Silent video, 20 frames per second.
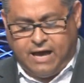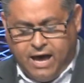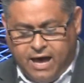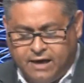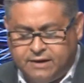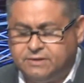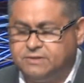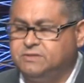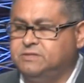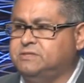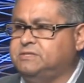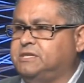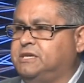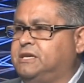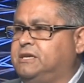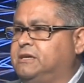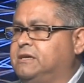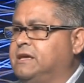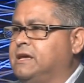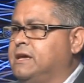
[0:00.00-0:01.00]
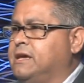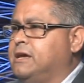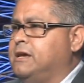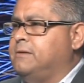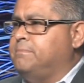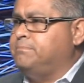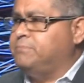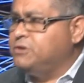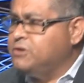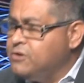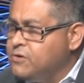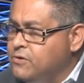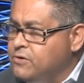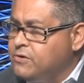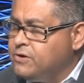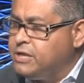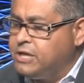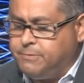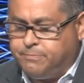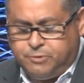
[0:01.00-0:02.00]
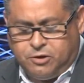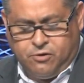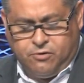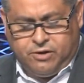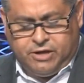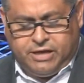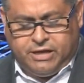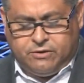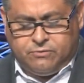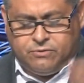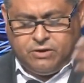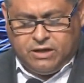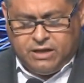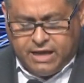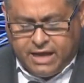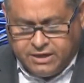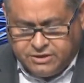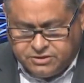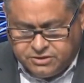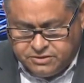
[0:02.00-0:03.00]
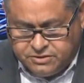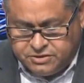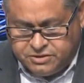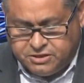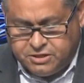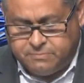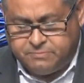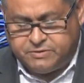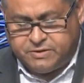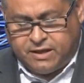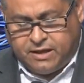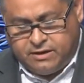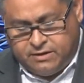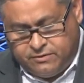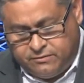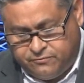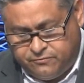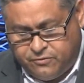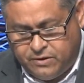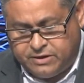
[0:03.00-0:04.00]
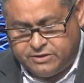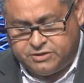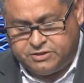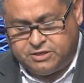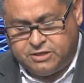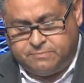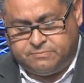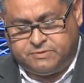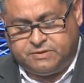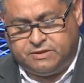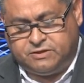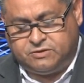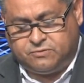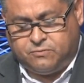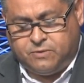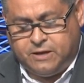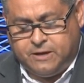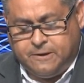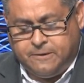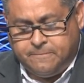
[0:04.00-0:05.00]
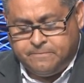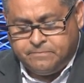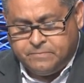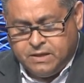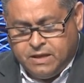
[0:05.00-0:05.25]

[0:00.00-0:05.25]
honesty, purity in relationships and in friendships as well?